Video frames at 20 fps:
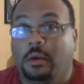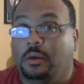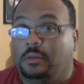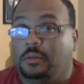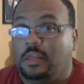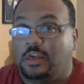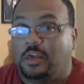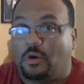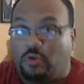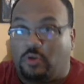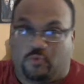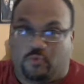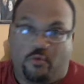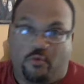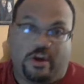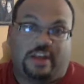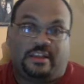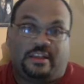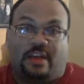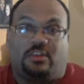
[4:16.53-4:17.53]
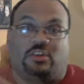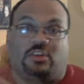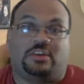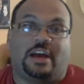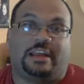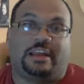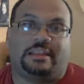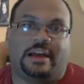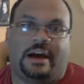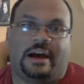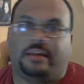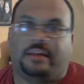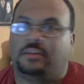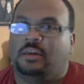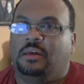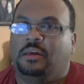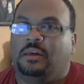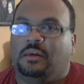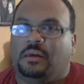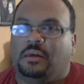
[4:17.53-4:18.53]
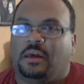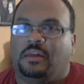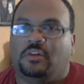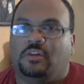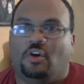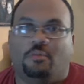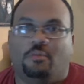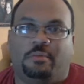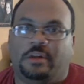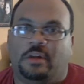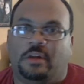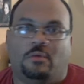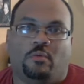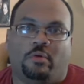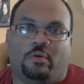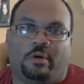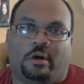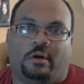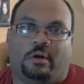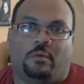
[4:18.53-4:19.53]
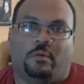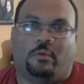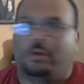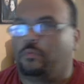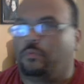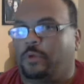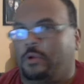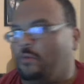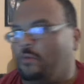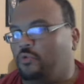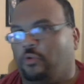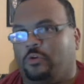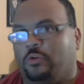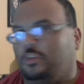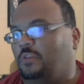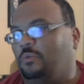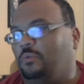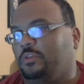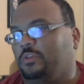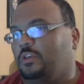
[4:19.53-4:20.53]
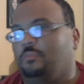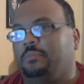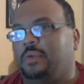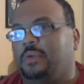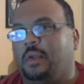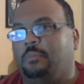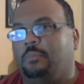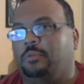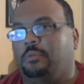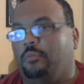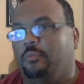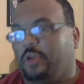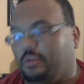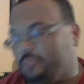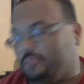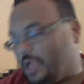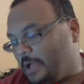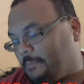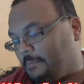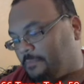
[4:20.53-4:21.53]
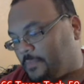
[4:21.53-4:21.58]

And he goes streaking down the sideline, and nobody wearing a Red Raider jersey was going to be able to bring him down.